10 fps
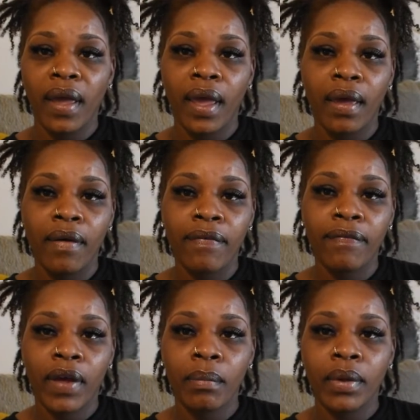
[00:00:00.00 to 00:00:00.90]
of
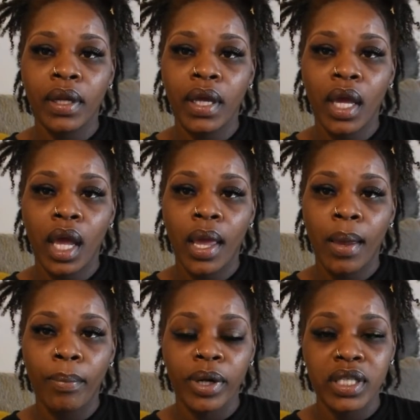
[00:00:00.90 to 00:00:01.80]
Family
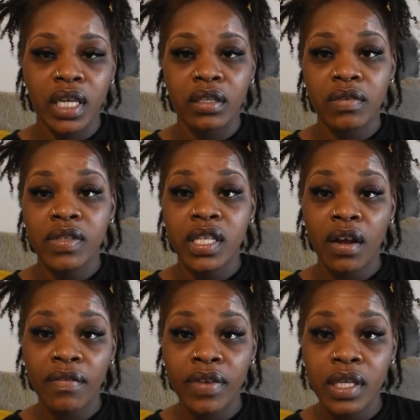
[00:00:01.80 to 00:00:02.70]
and Protective
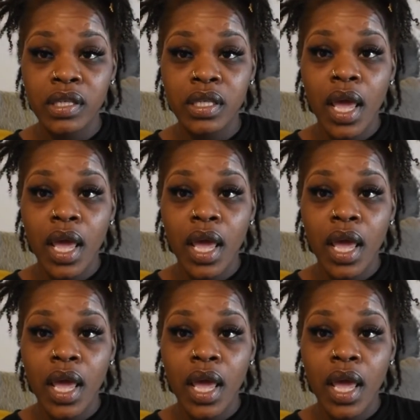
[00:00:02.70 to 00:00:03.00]
Service